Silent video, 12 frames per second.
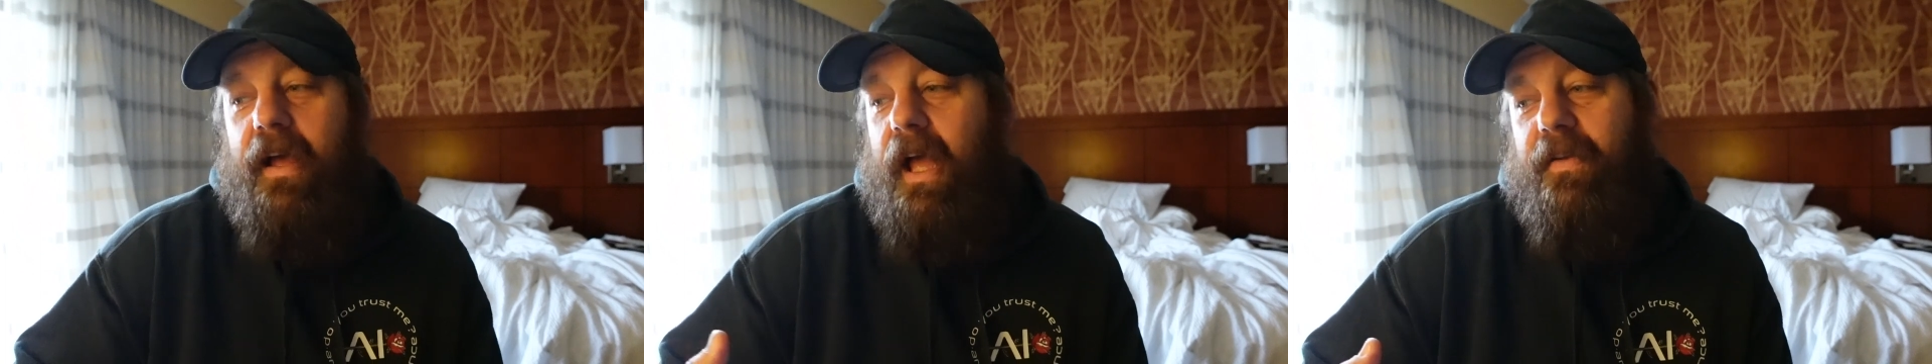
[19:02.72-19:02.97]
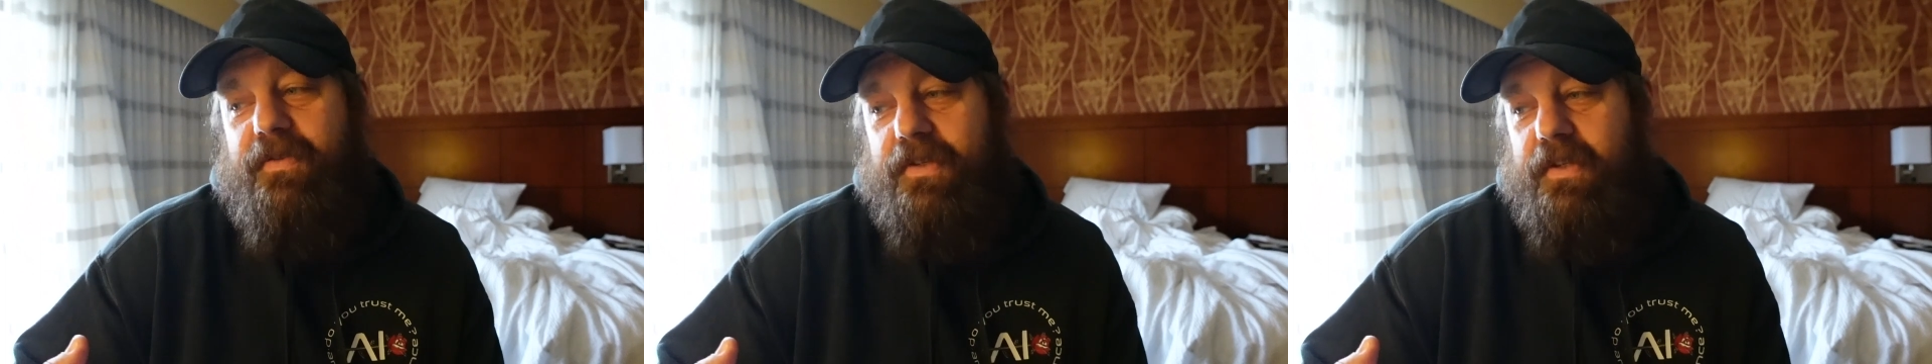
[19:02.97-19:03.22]

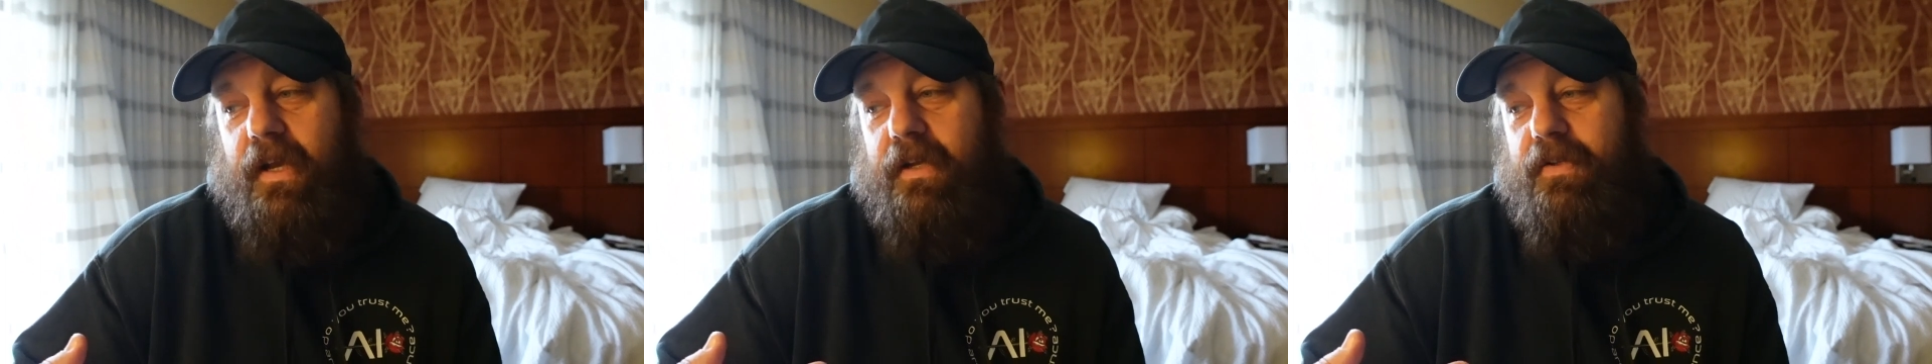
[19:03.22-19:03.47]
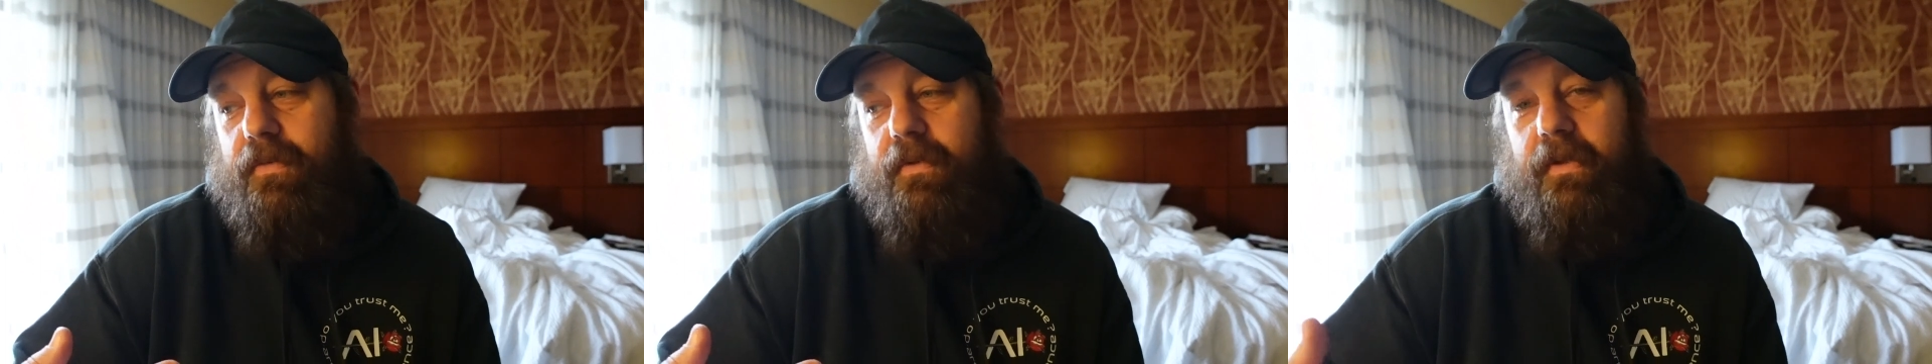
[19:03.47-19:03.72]
have just
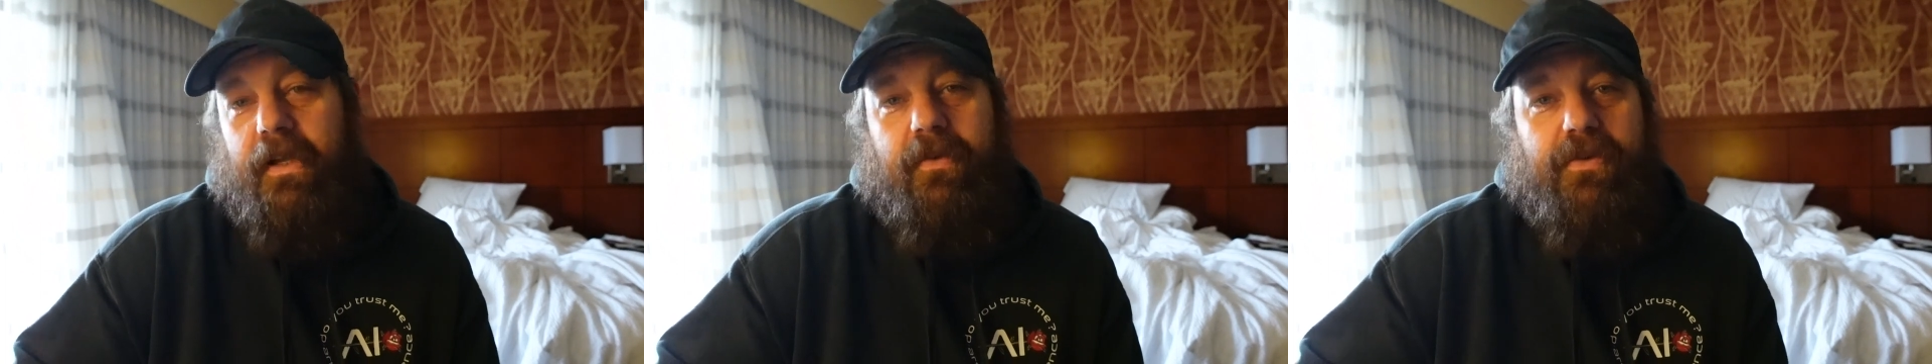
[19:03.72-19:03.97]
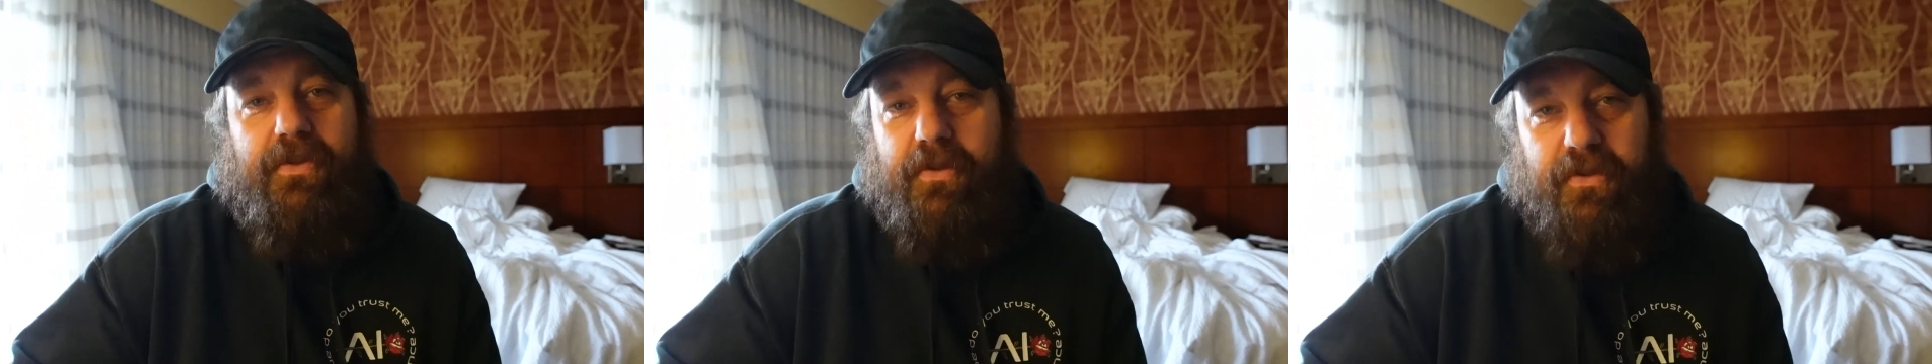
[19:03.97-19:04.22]
got to
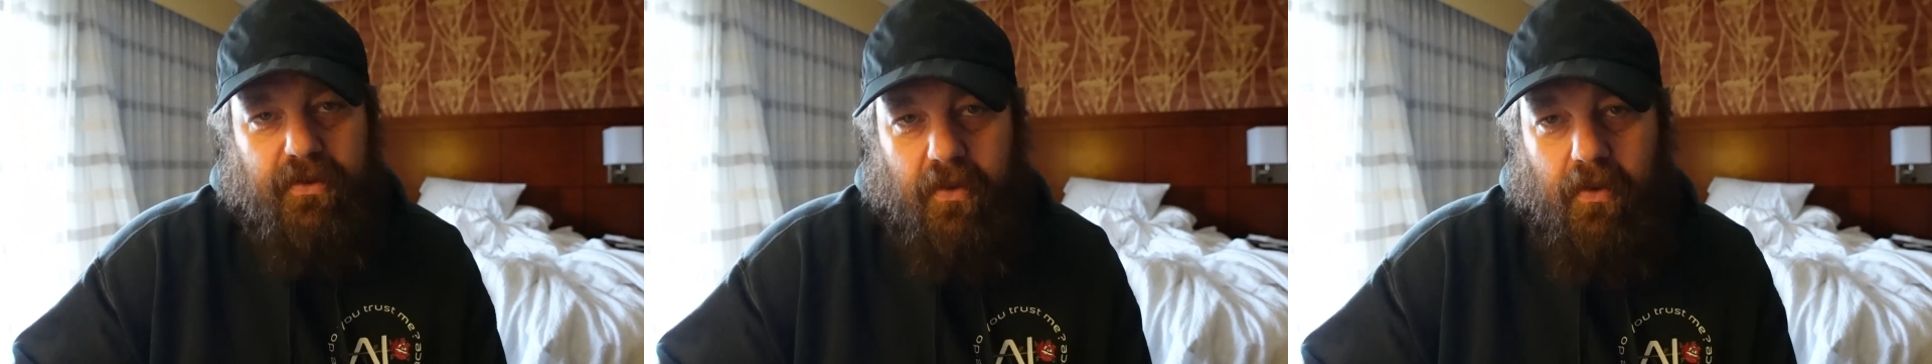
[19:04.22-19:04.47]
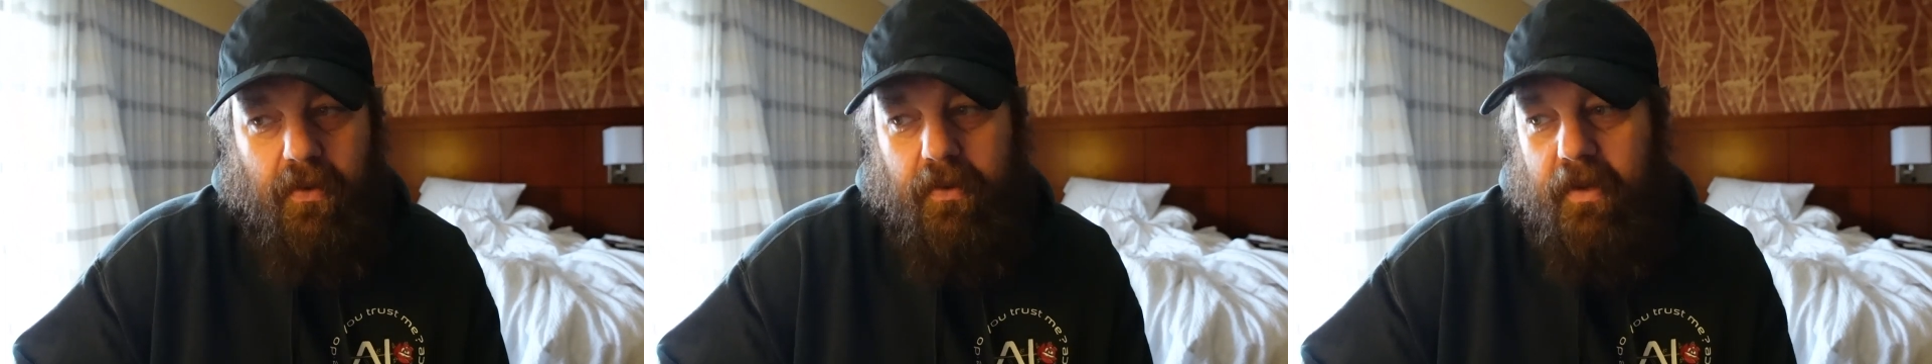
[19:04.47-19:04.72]
relinquish
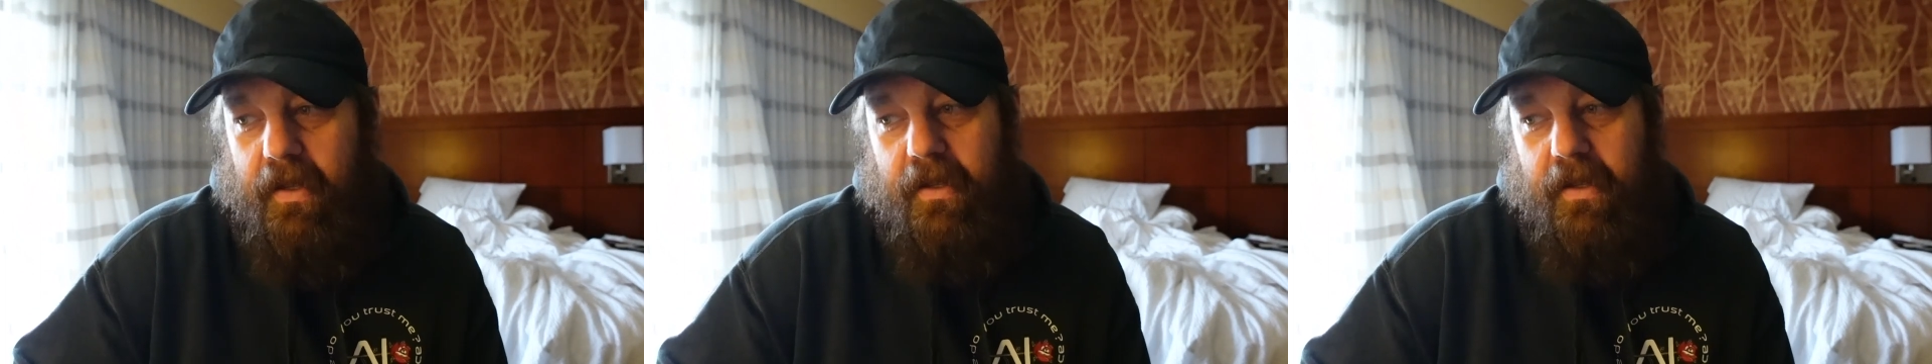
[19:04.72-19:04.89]
control